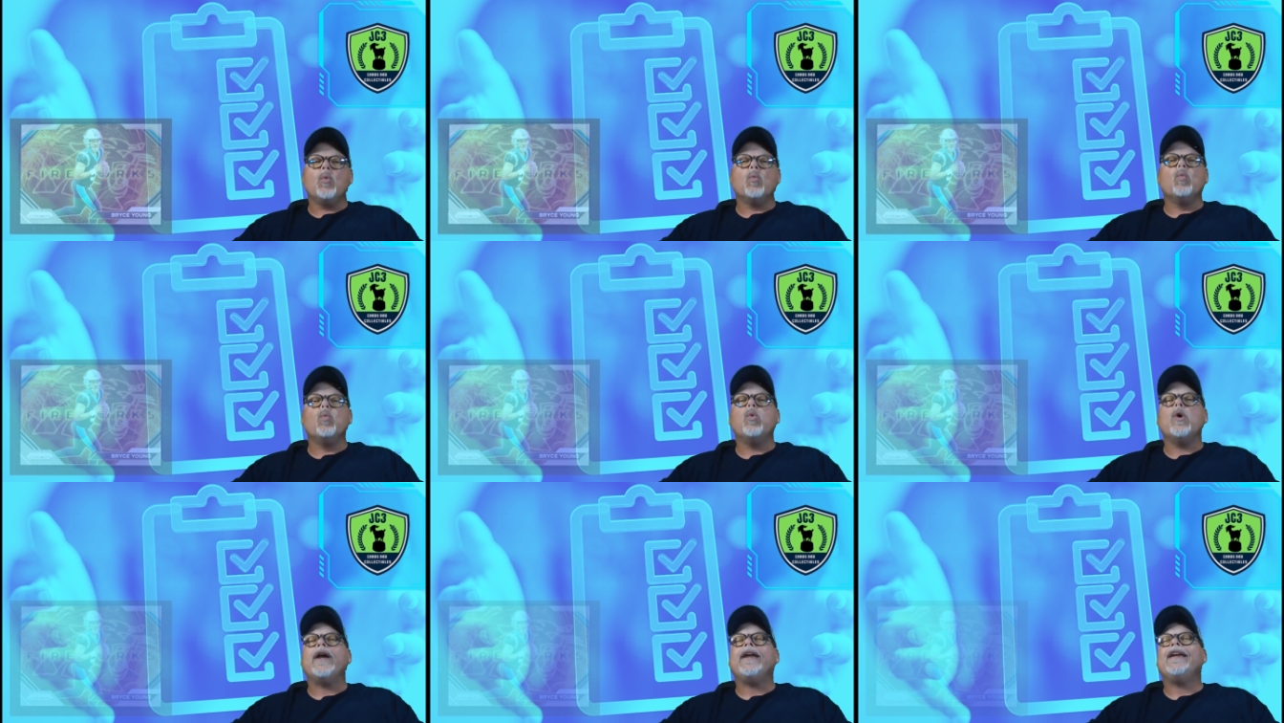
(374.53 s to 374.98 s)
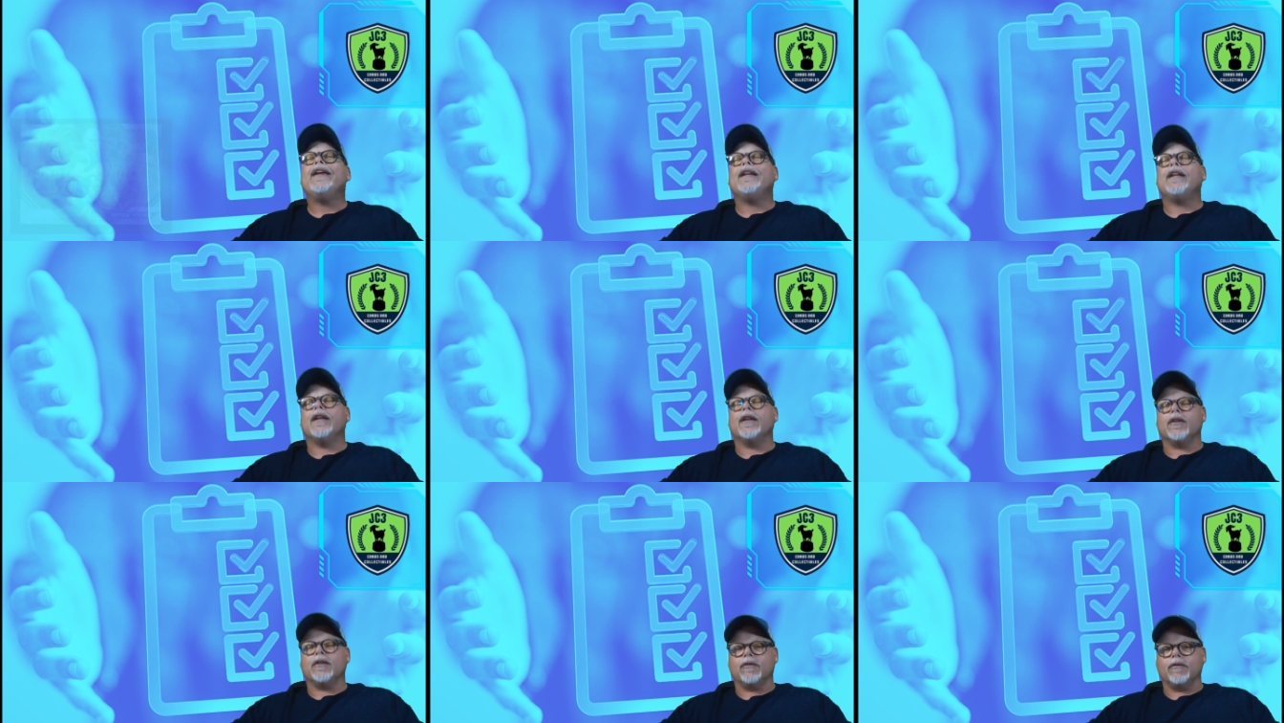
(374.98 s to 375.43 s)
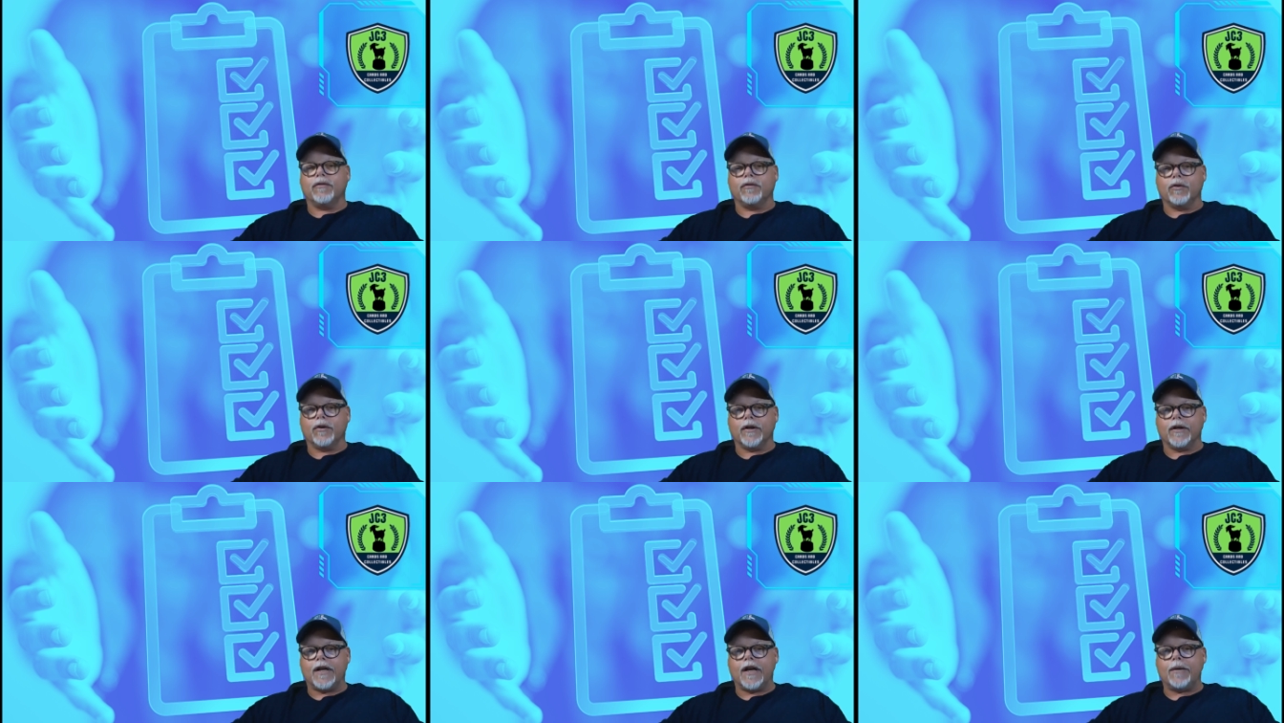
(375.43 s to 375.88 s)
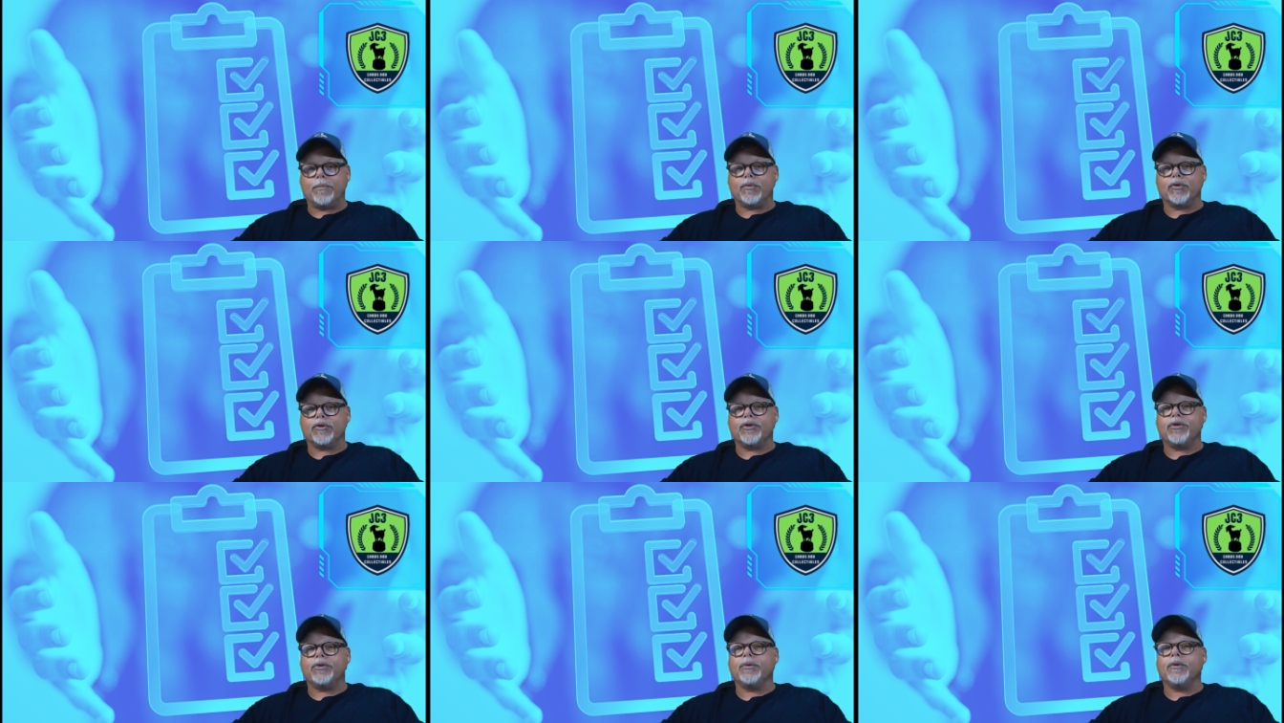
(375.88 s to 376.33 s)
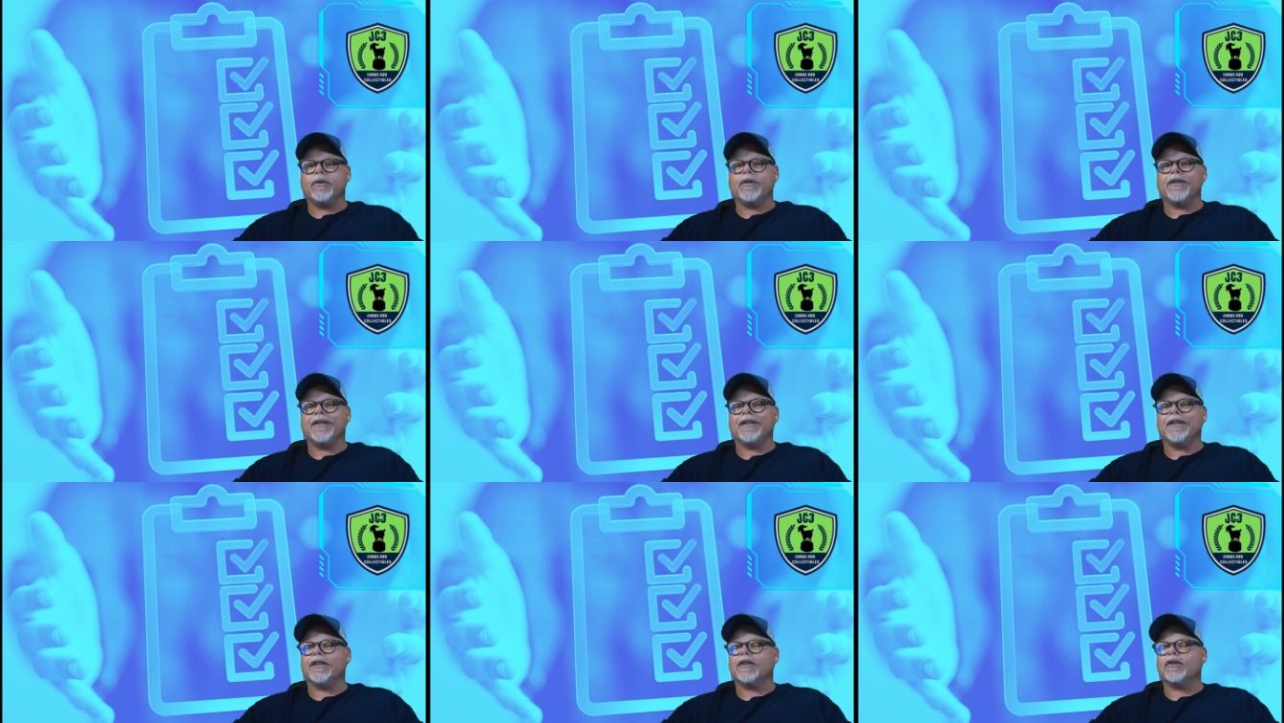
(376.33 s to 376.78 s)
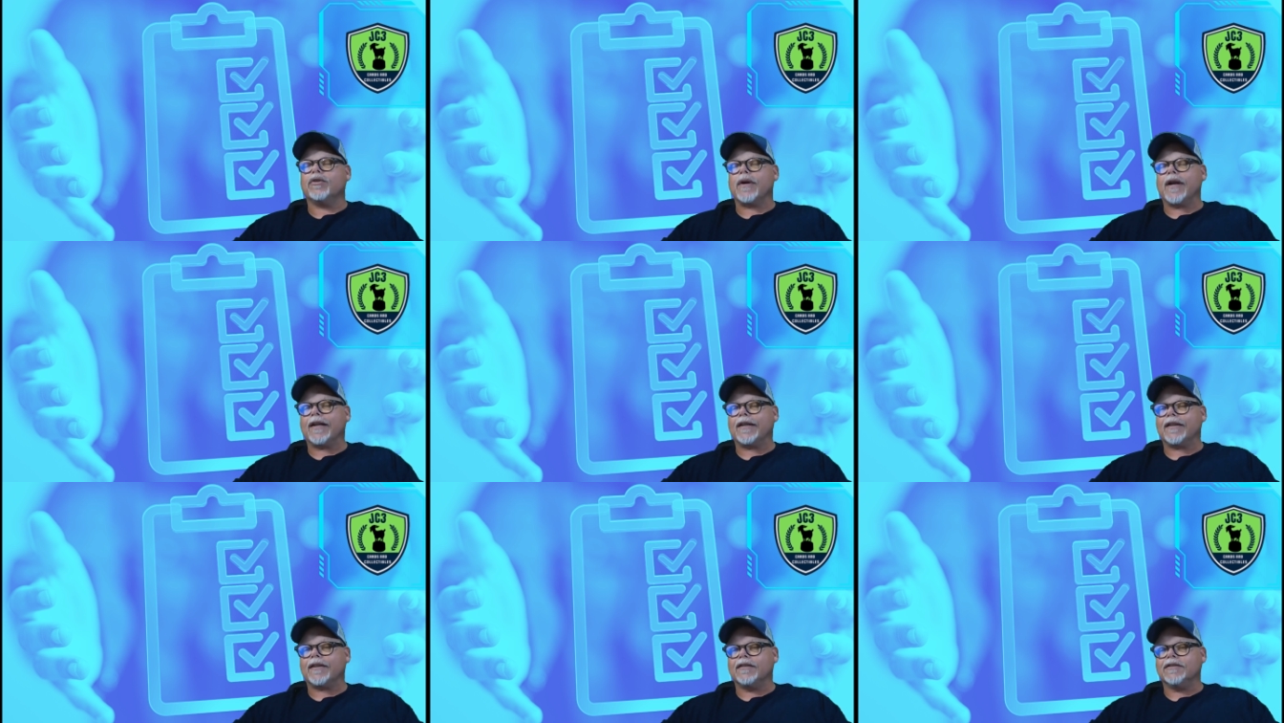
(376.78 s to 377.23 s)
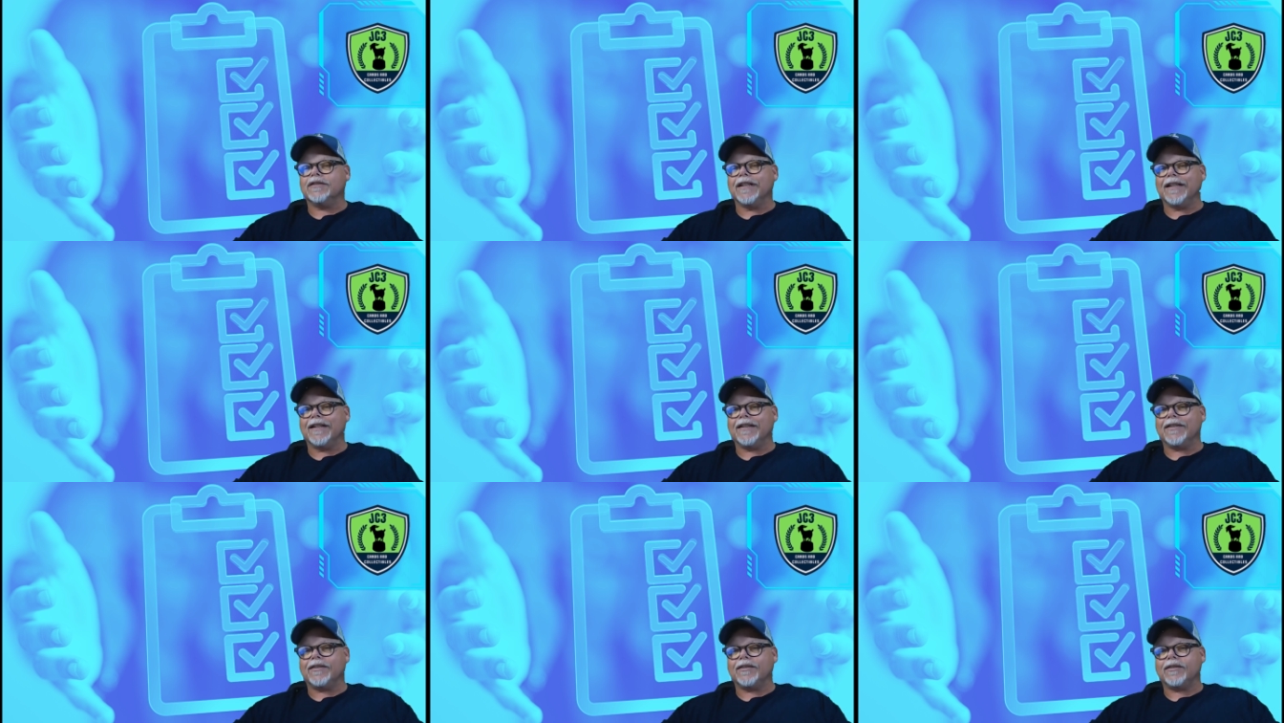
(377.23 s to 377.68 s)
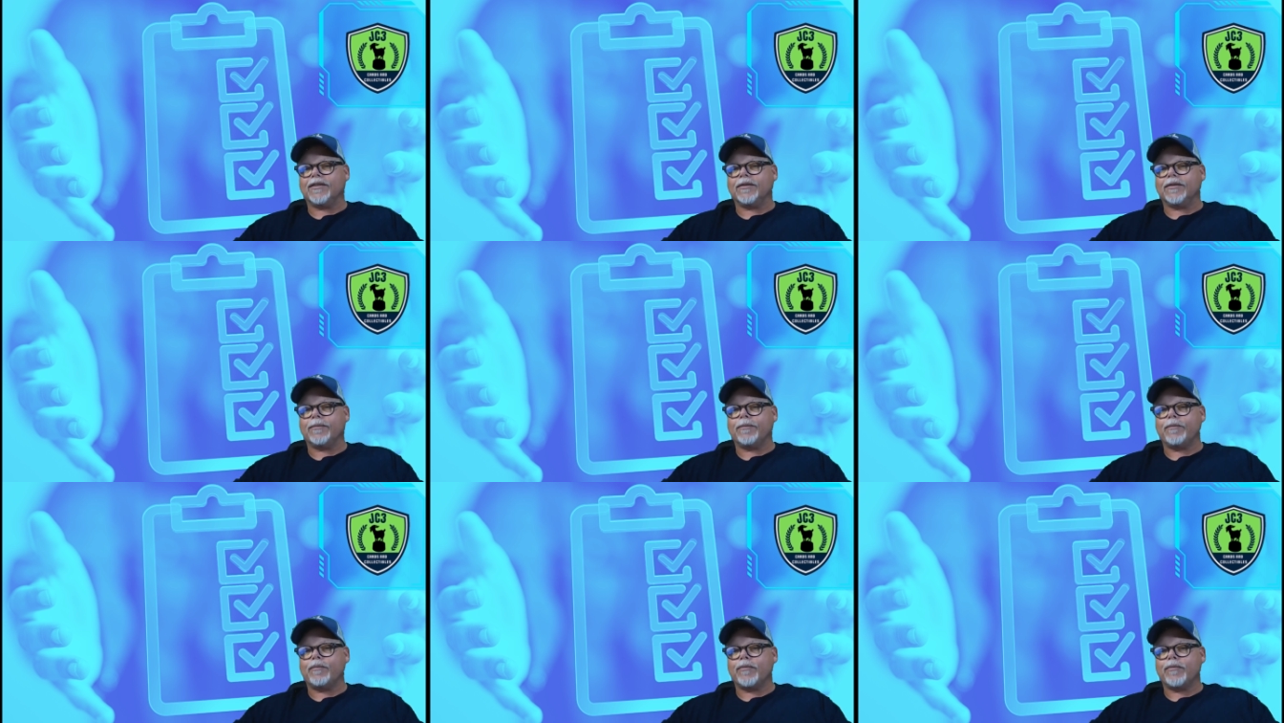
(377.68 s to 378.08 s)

waiting for an opportunity to crack the list.